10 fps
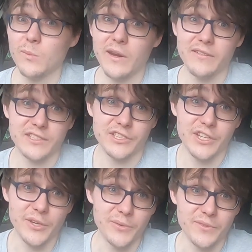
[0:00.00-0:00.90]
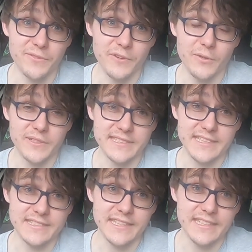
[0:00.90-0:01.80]
Whereas, you know, the Focus
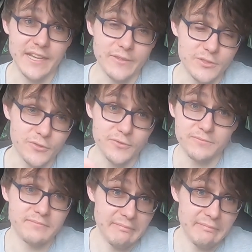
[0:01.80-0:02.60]
ST now is sort of